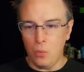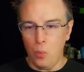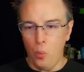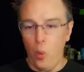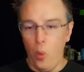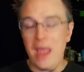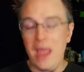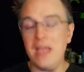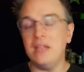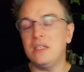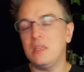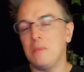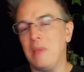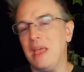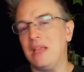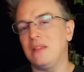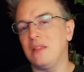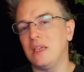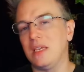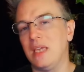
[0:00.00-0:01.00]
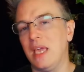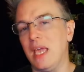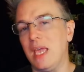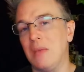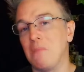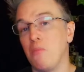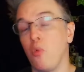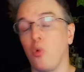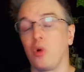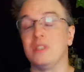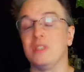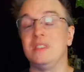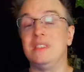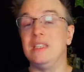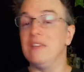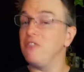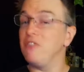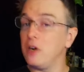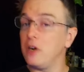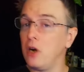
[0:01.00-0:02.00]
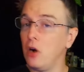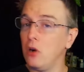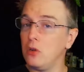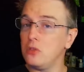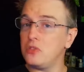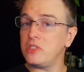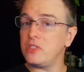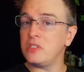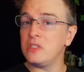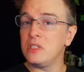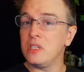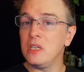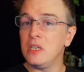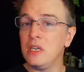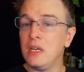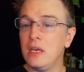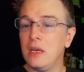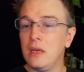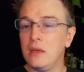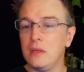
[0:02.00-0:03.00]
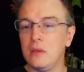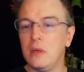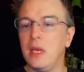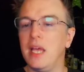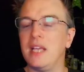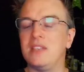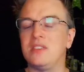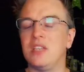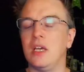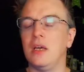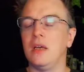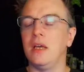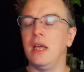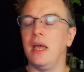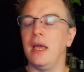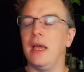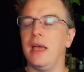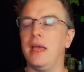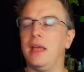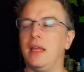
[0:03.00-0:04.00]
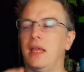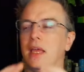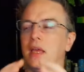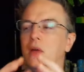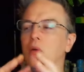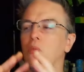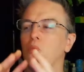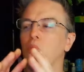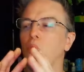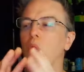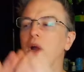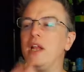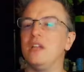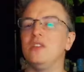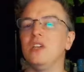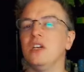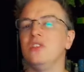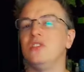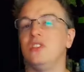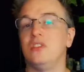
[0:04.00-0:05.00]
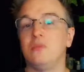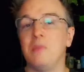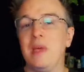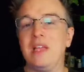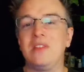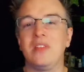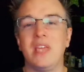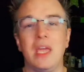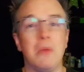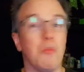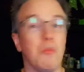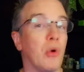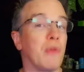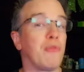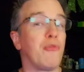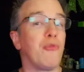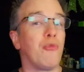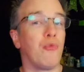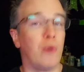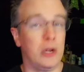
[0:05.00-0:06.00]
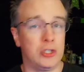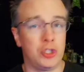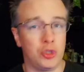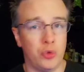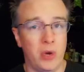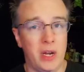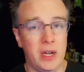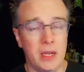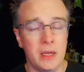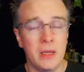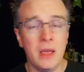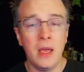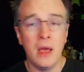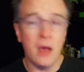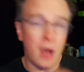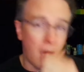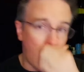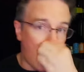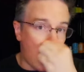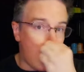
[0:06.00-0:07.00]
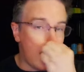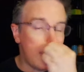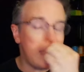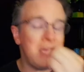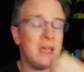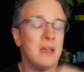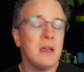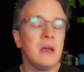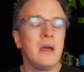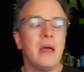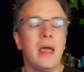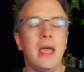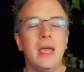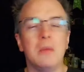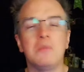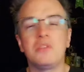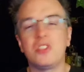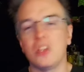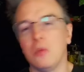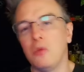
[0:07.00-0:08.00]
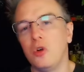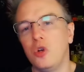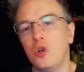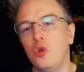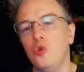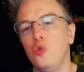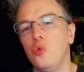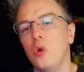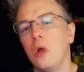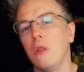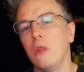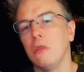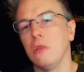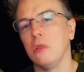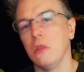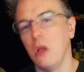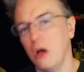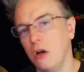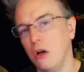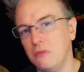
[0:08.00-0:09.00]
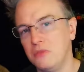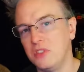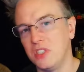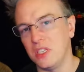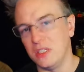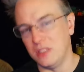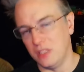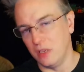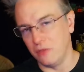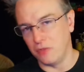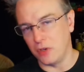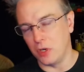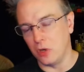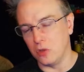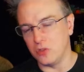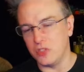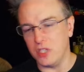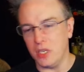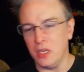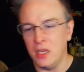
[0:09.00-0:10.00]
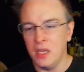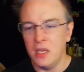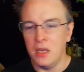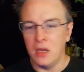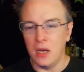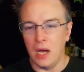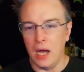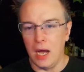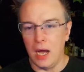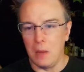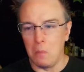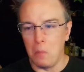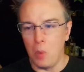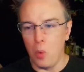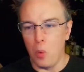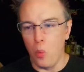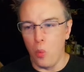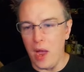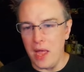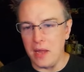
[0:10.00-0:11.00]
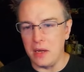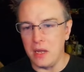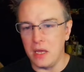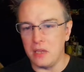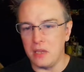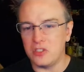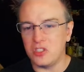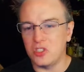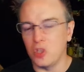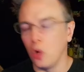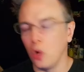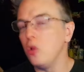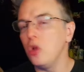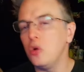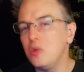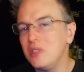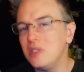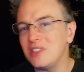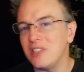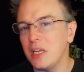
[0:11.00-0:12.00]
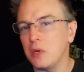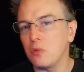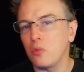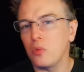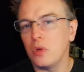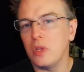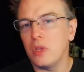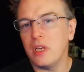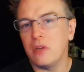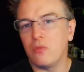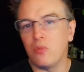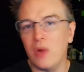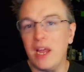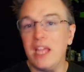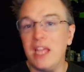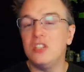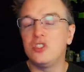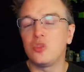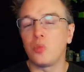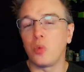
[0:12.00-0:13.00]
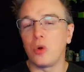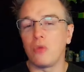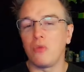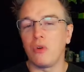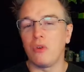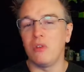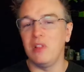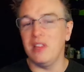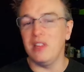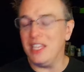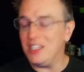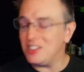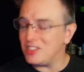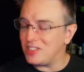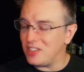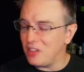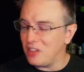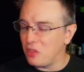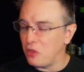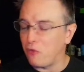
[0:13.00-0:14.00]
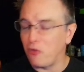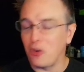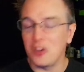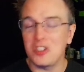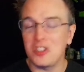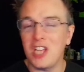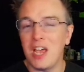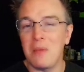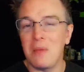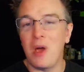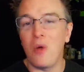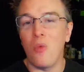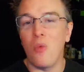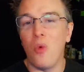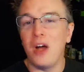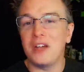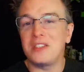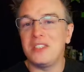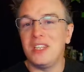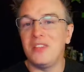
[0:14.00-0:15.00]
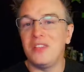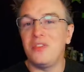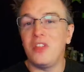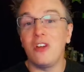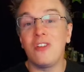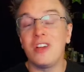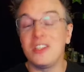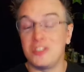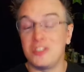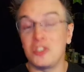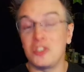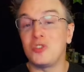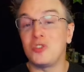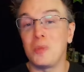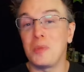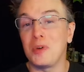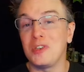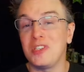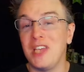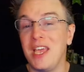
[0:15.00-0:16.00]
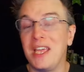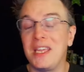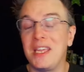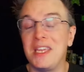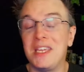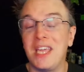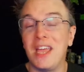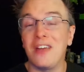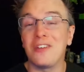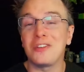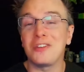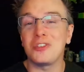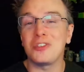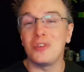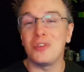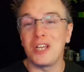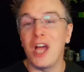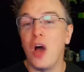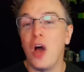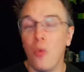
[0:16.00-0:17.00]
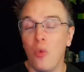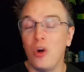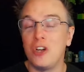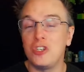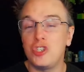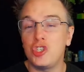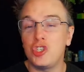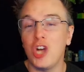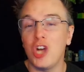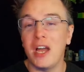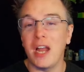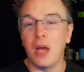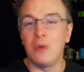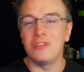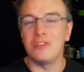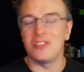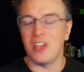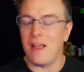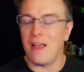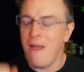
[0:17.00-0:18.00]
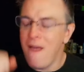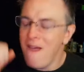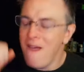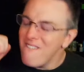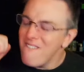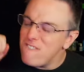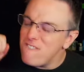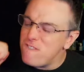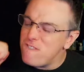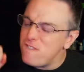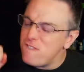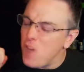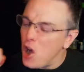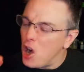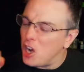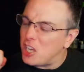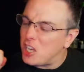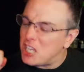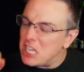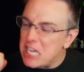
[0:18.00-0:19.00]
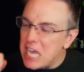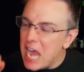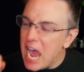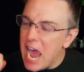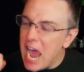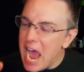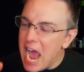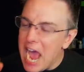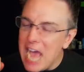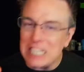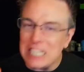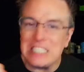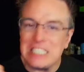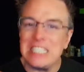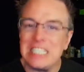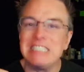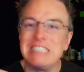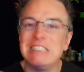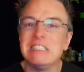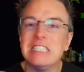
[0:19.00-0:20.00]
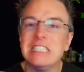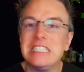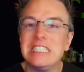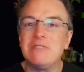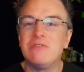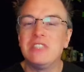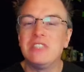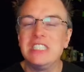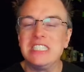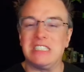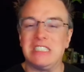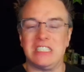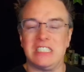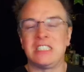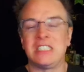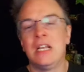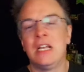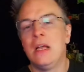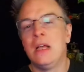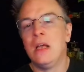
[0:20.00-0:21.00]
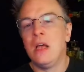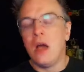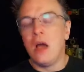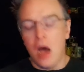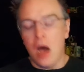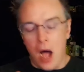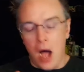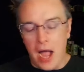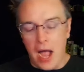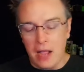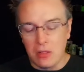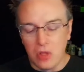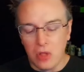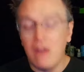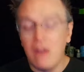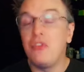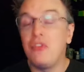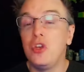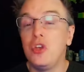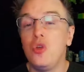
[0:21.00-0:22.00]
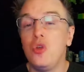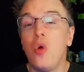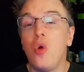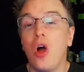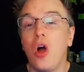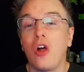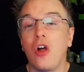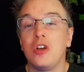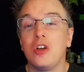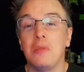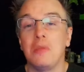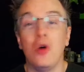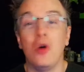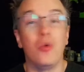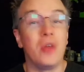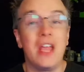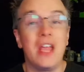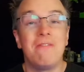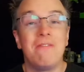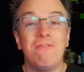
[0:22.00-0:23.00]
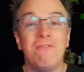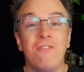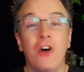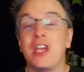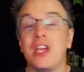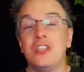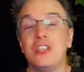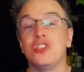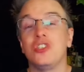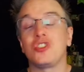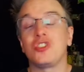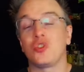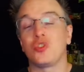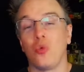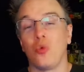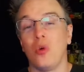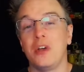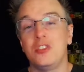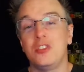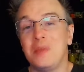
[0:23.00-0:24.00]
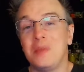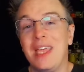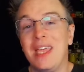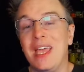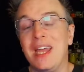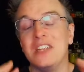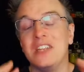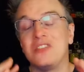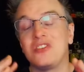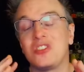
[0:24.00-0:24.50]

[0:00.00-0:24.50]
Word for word: way to make the game more difficult, except uh, it, what it does is make the game more frustrating. I am someone who loves difficulty. Um, when solo descent raids were released, the first time I walked in there as a super tanky character and got one shot, I was like, Fuck yes. I love this. I love the new hard mode. It fucking destroys me and it's